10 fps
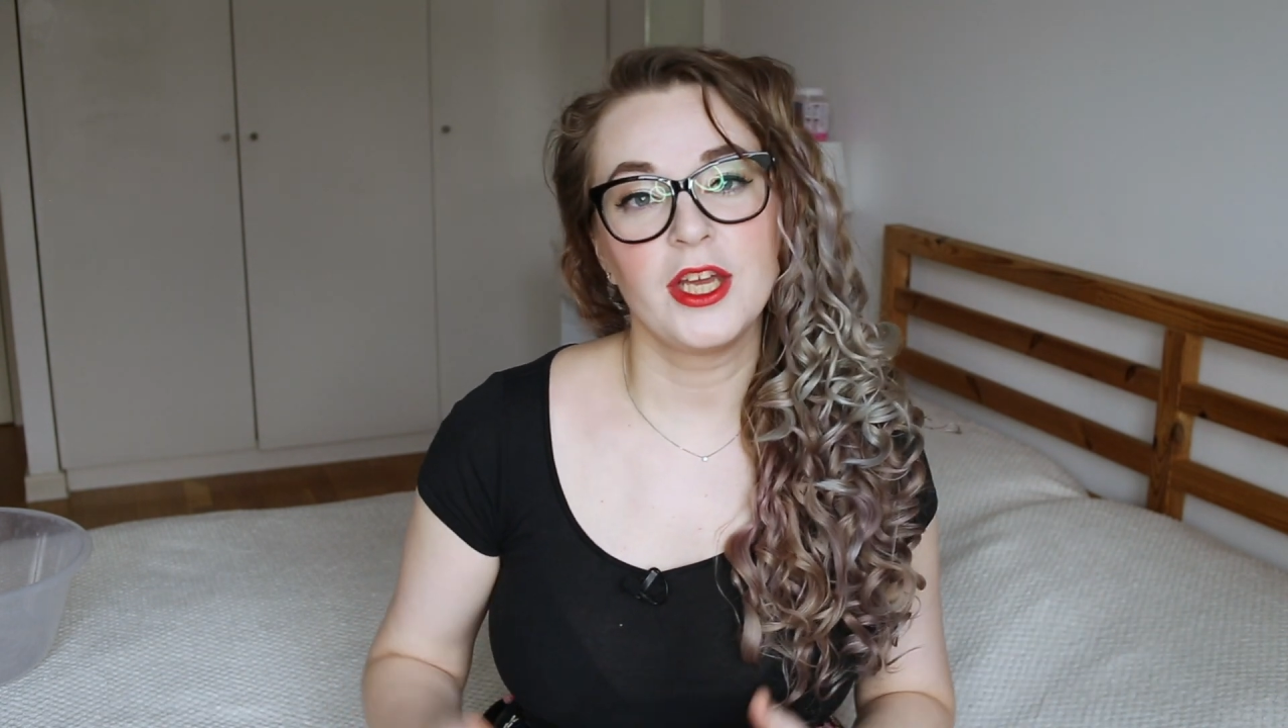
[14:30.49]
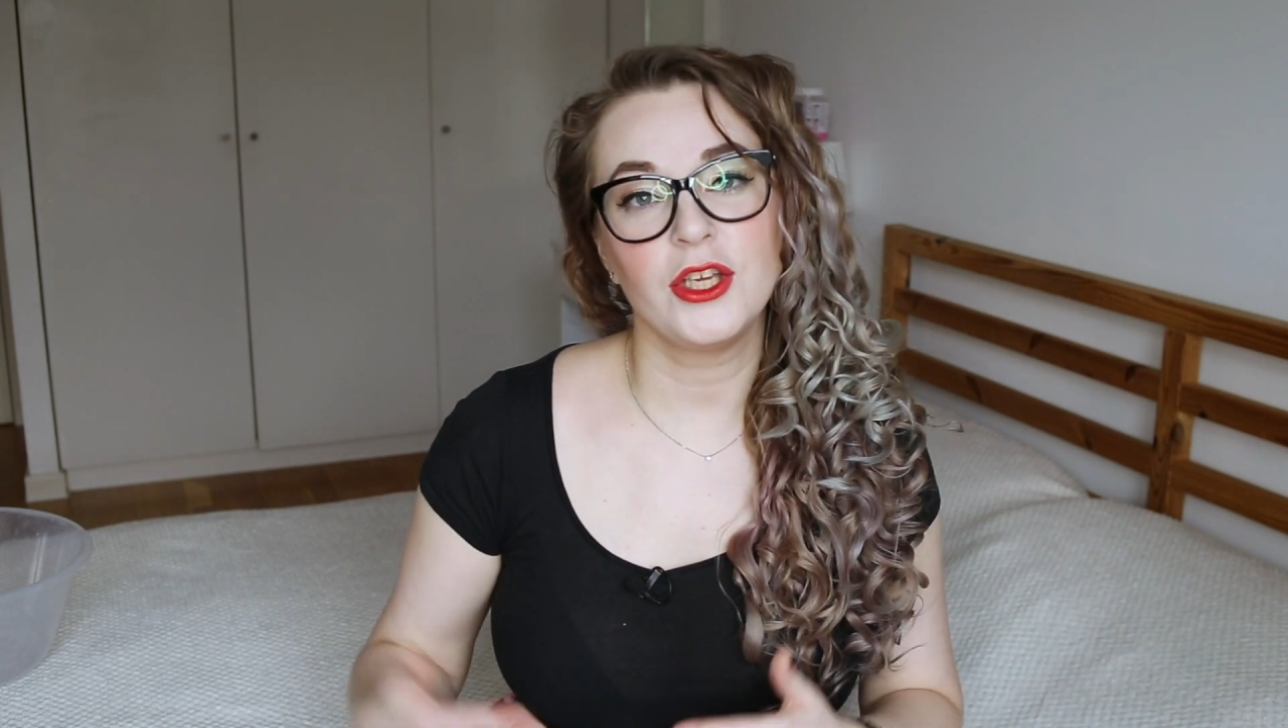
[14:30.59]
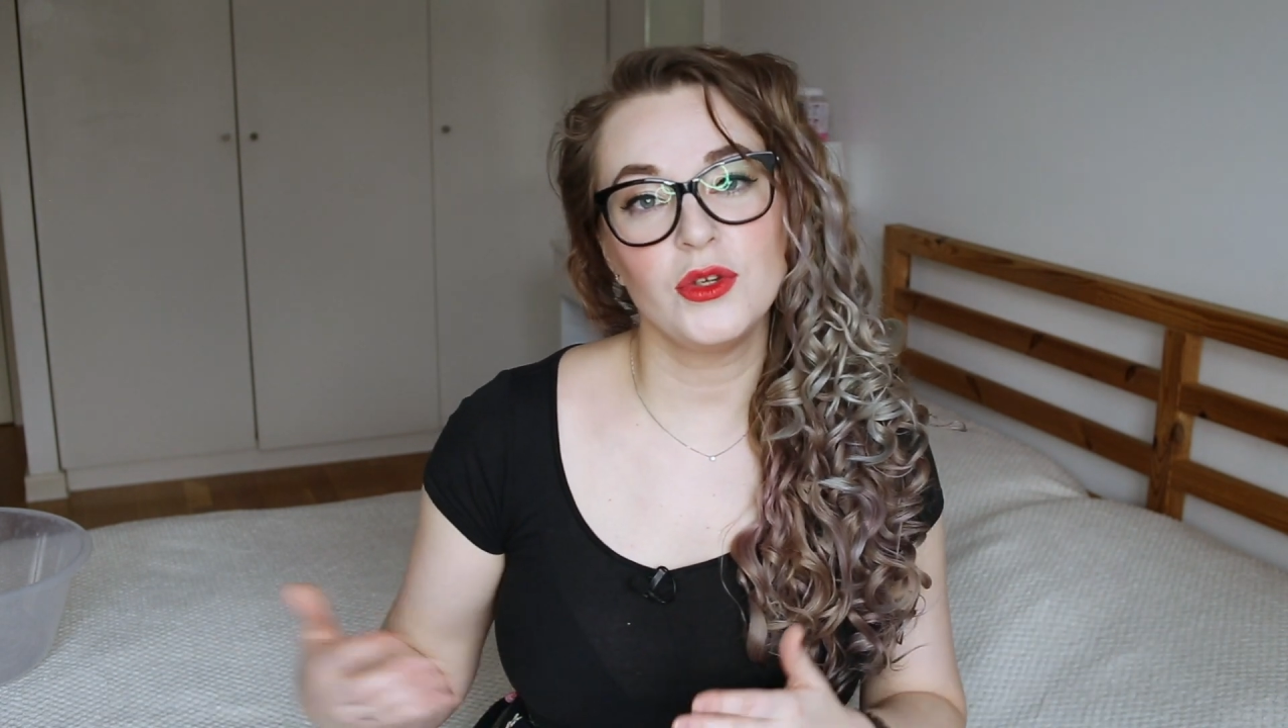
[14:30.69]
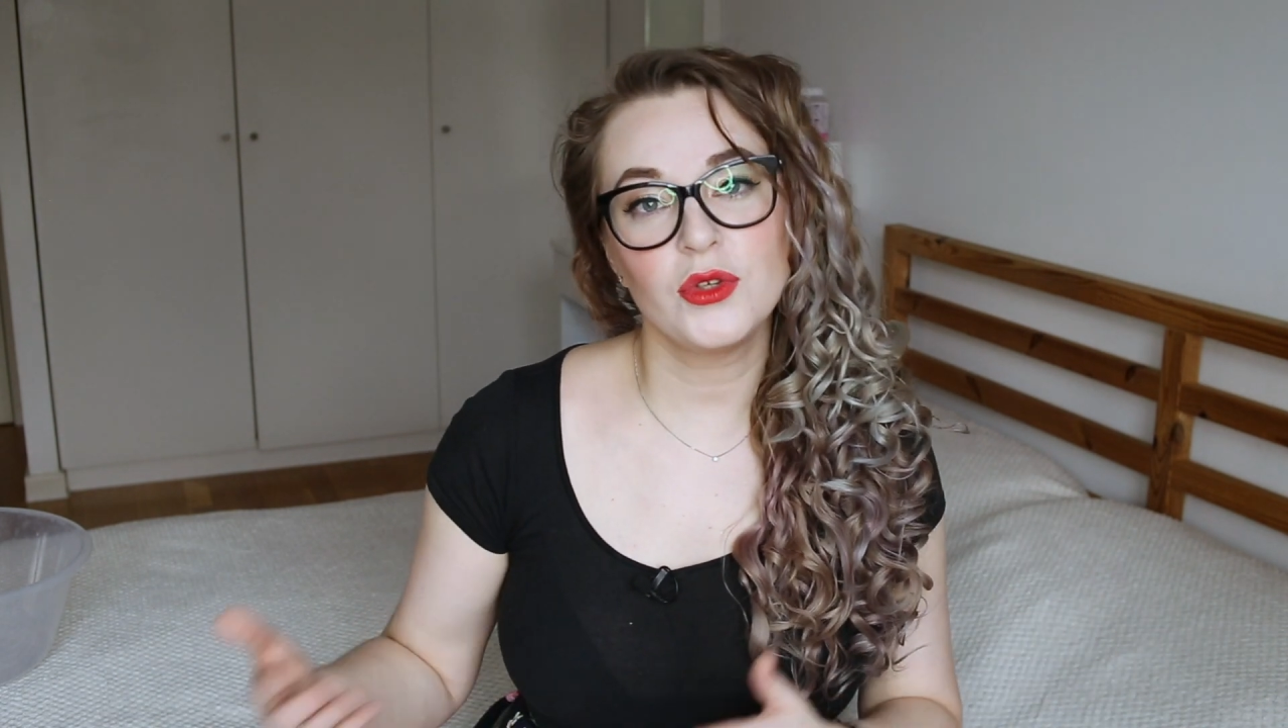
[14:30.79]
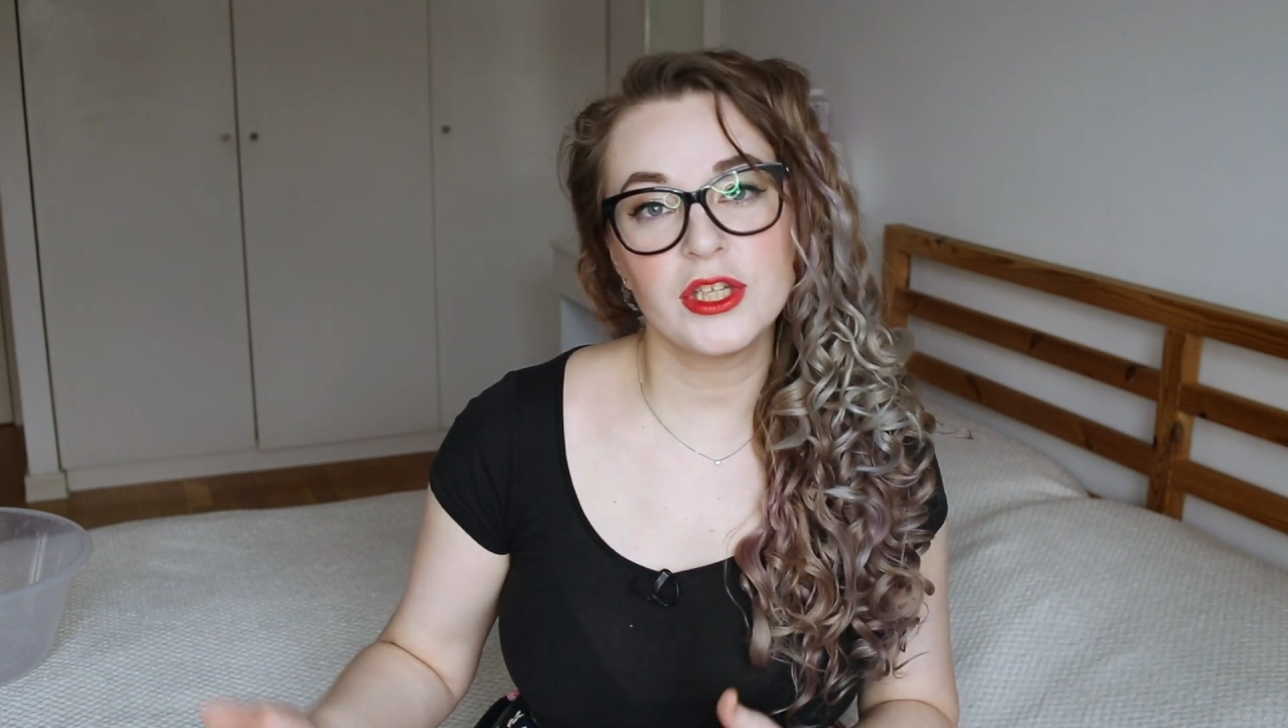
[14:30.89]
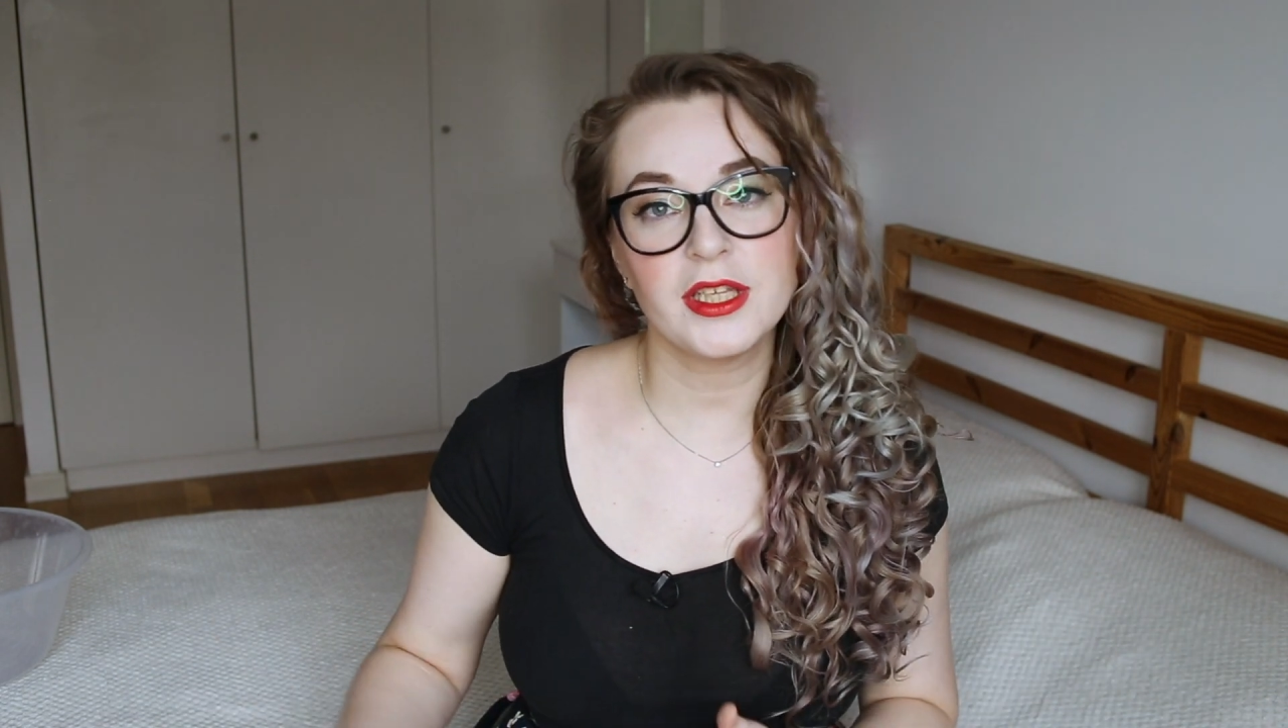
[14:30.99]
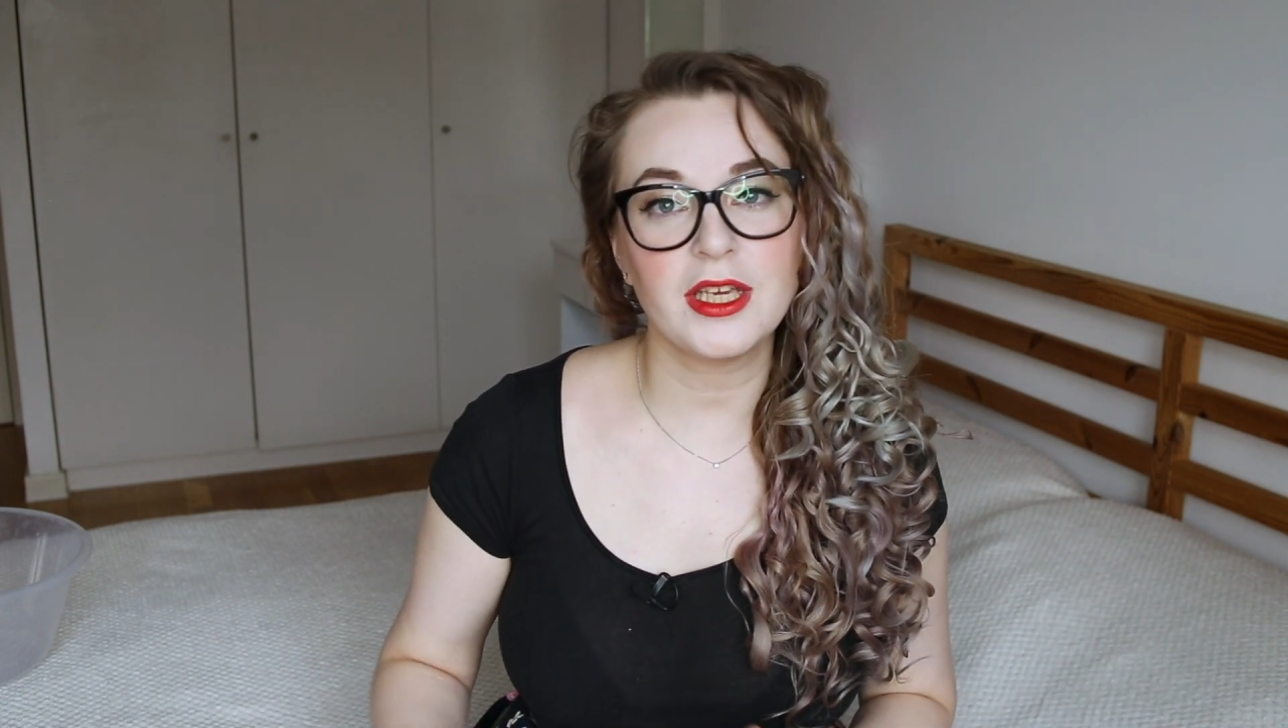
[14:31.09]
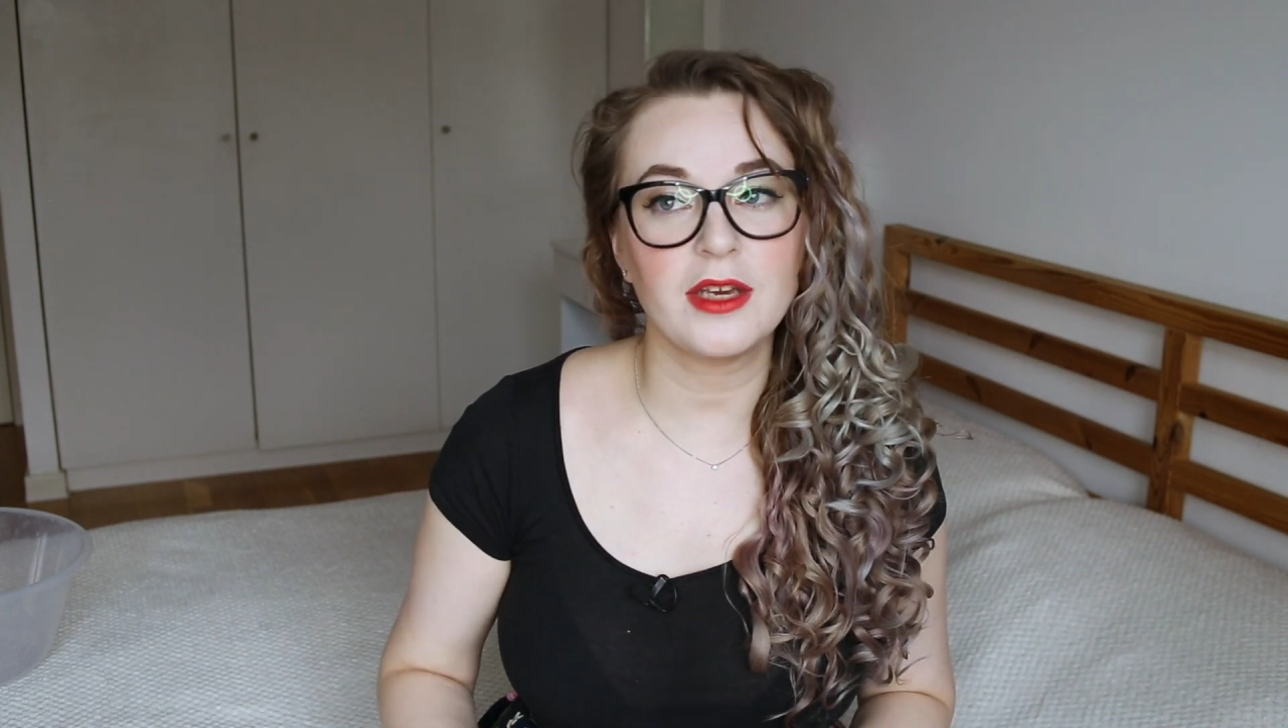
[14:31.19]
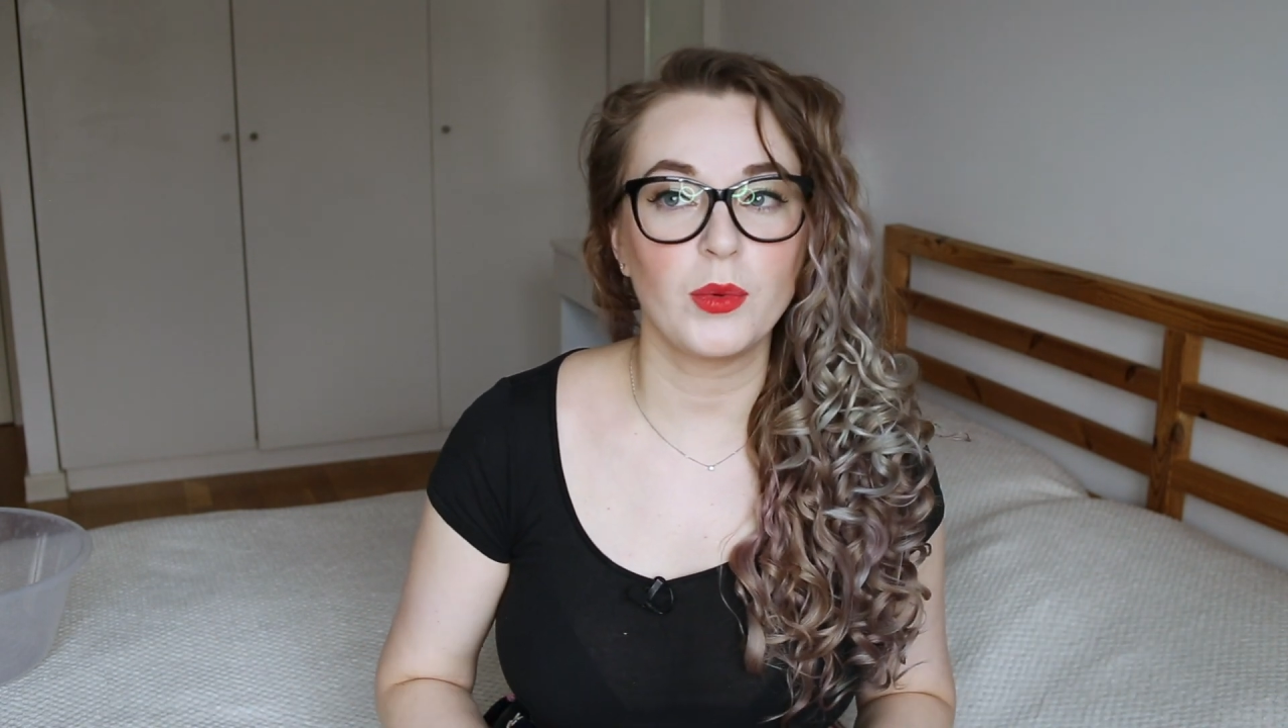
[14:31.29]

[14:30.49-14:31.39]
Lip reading: usually